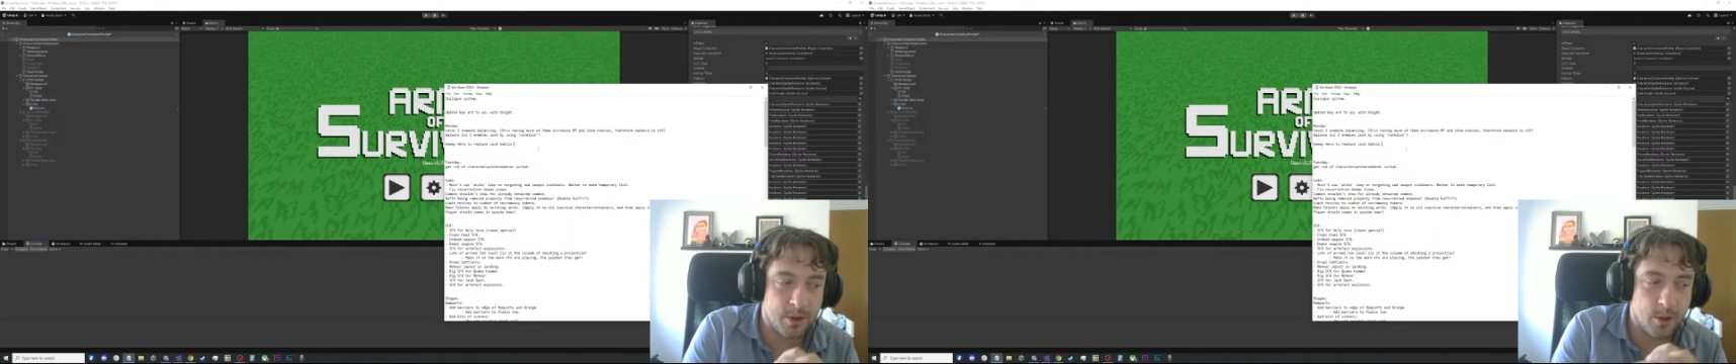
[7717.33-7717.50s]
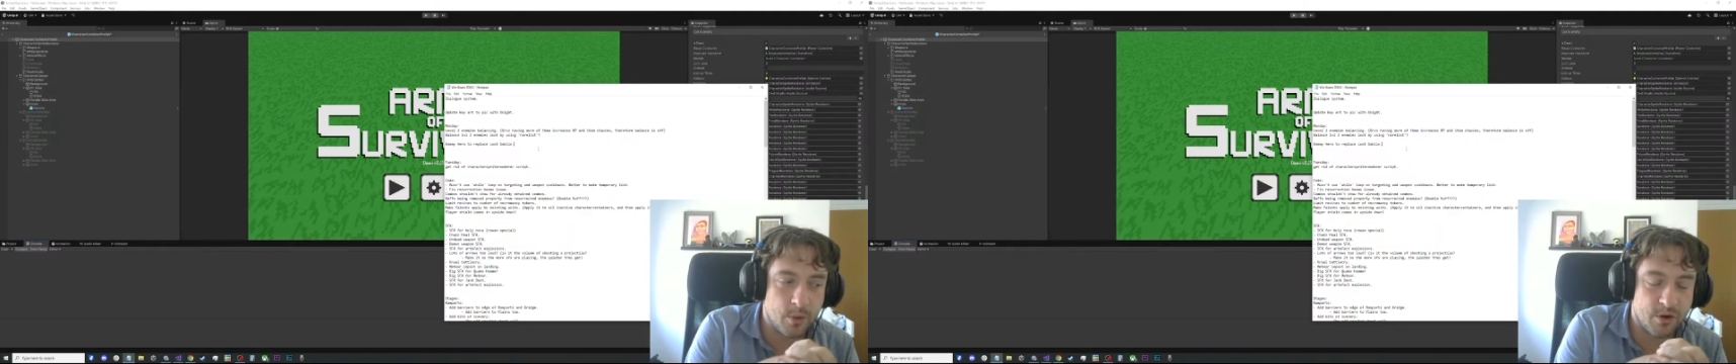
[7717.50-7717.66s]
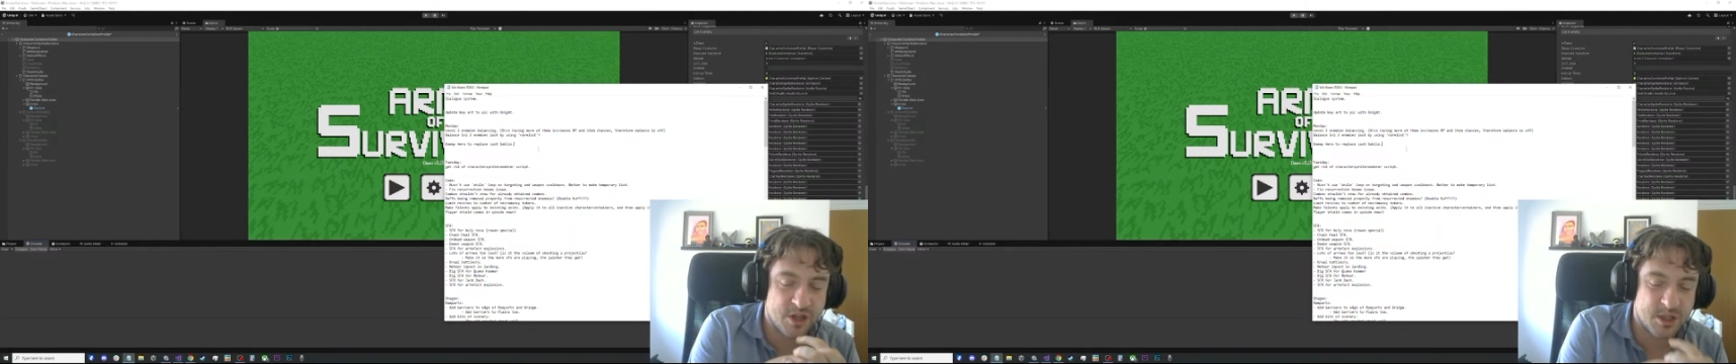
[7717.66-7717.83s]
who
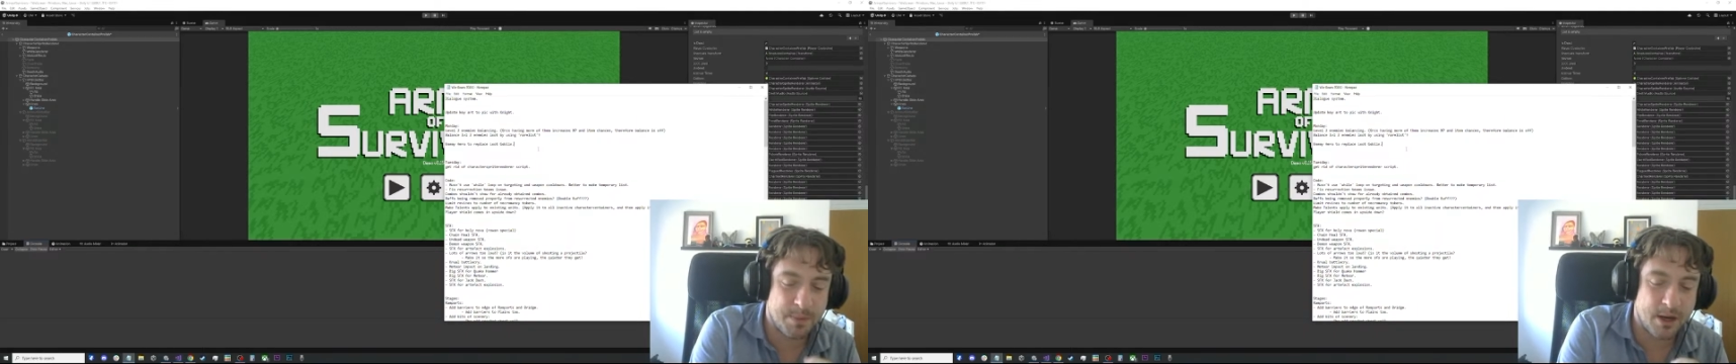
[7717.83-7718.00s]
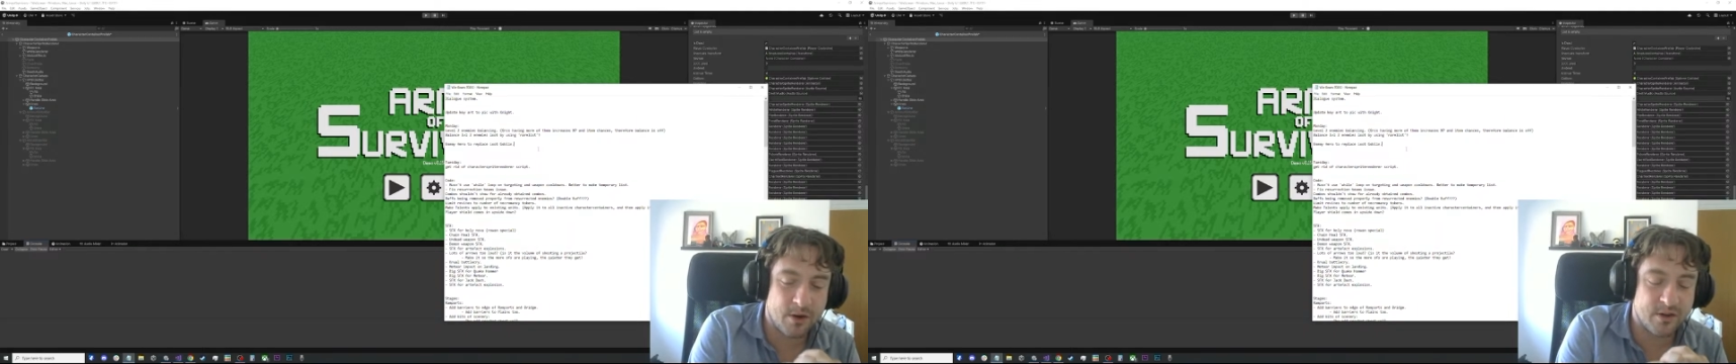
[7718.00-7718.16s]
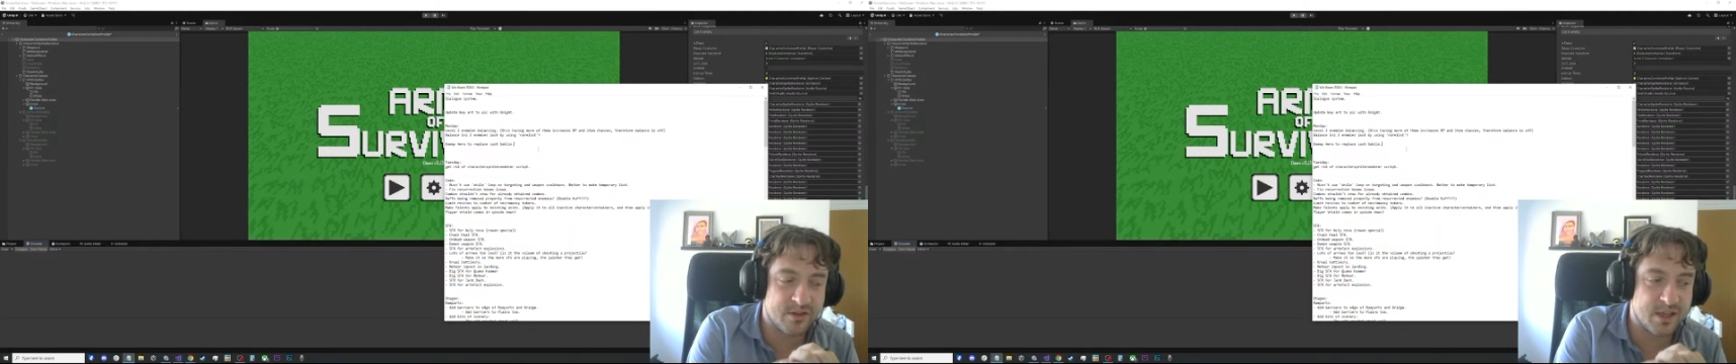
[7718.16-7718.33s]
are
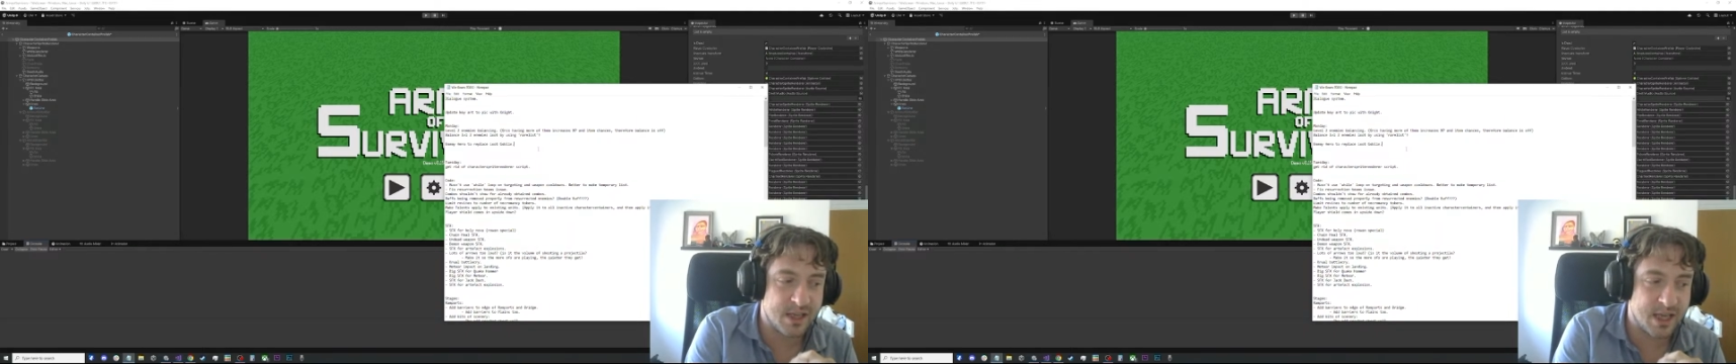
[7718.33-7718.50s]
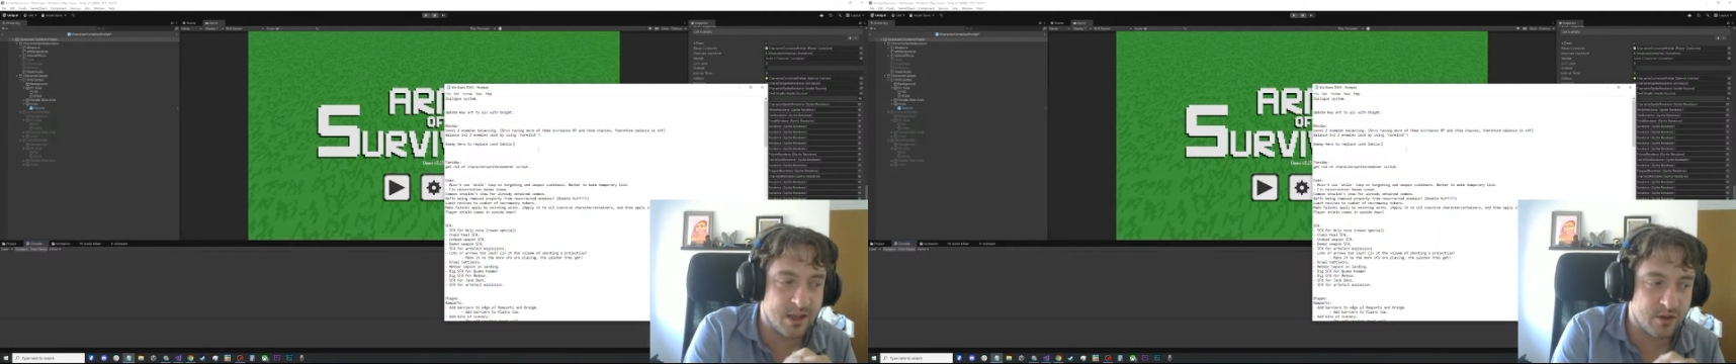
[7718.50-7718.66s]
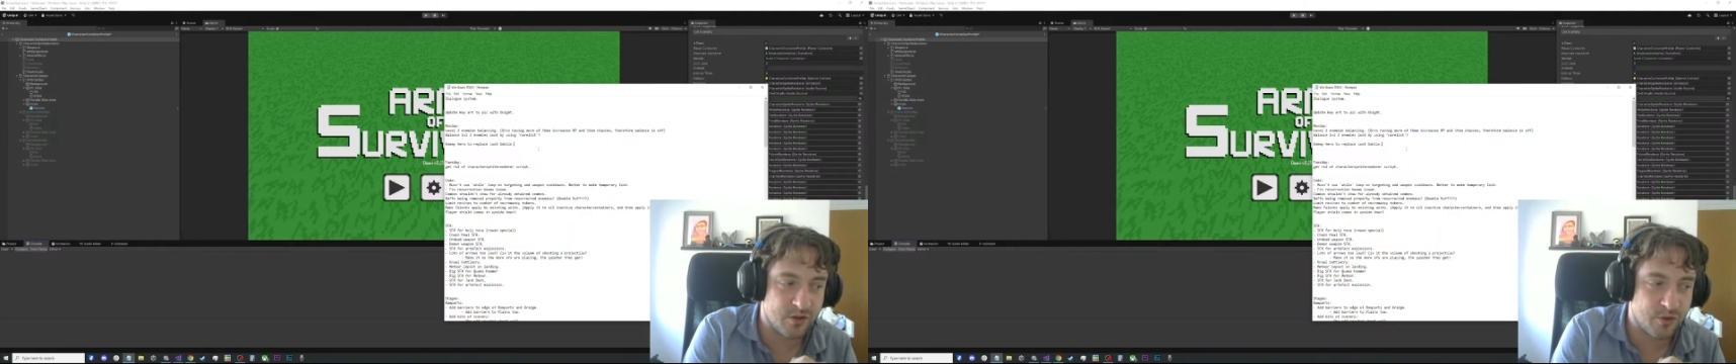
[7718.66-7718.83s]
experienced in the
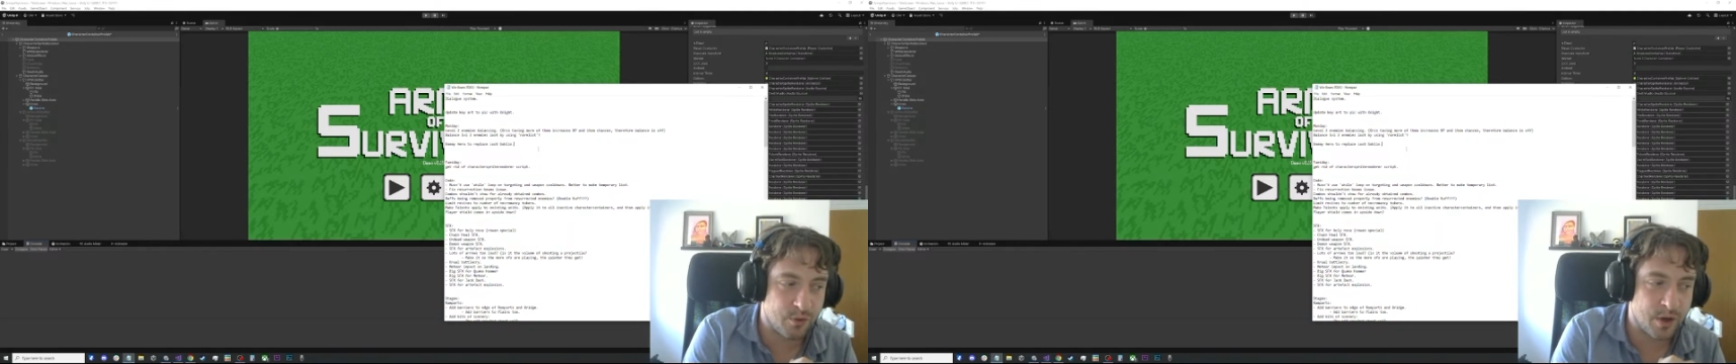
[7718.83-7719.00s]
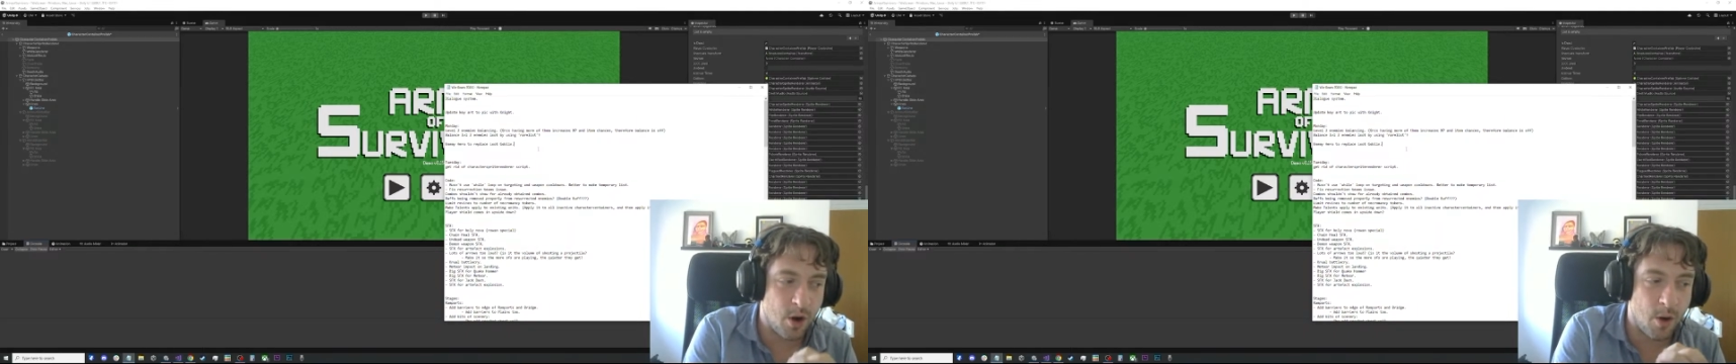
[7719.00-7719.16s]
industry